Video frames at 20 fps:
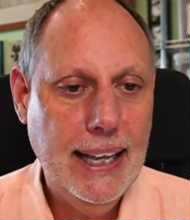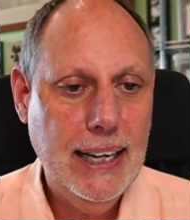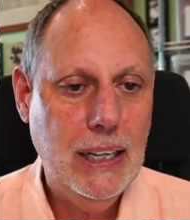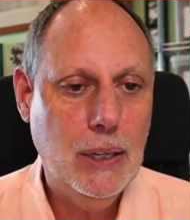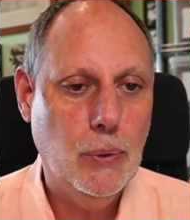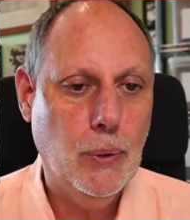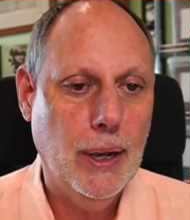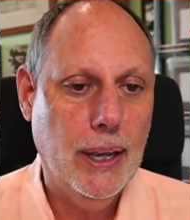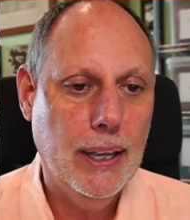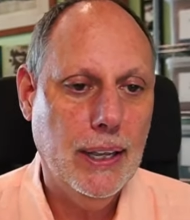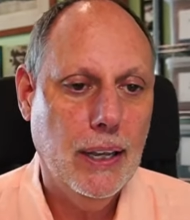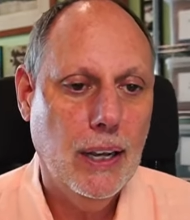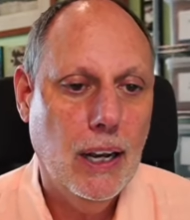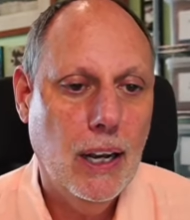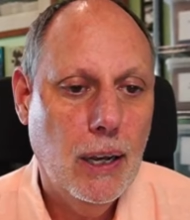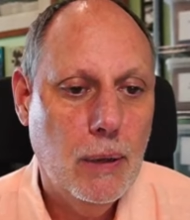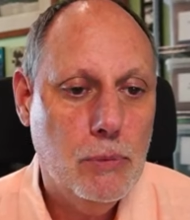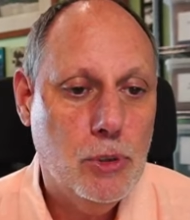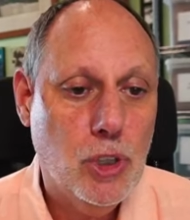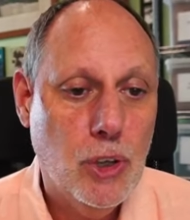Anyway,
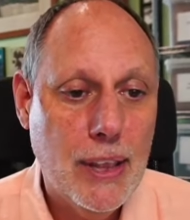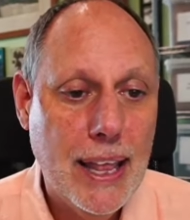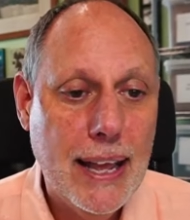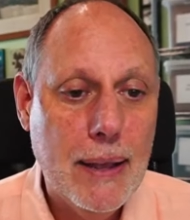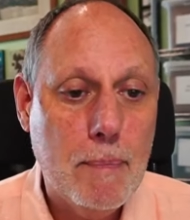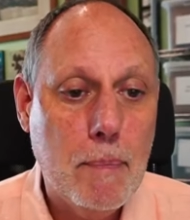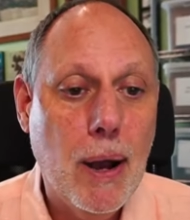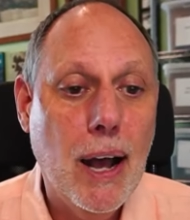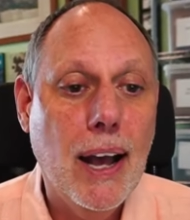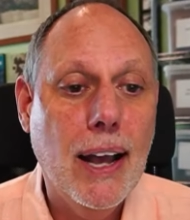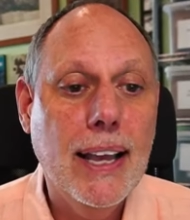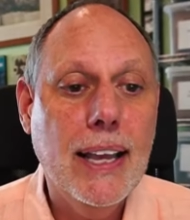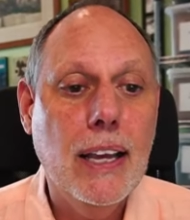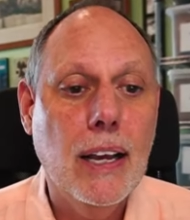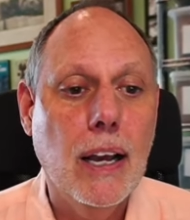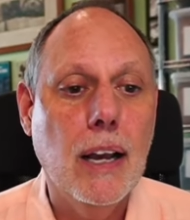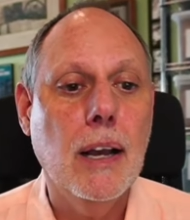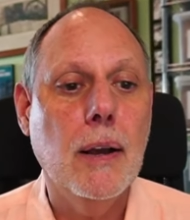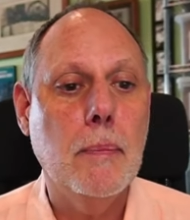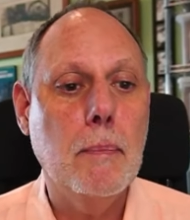um, so that
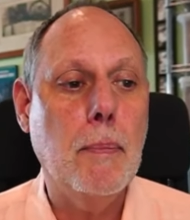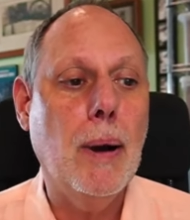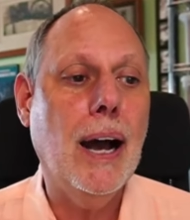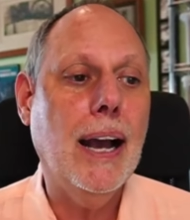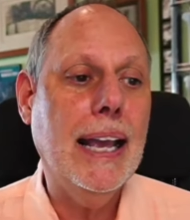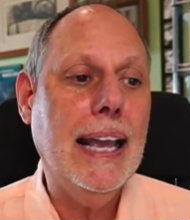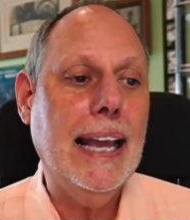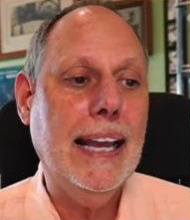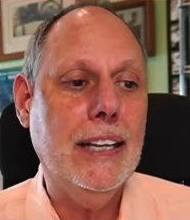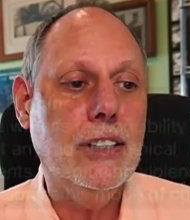my my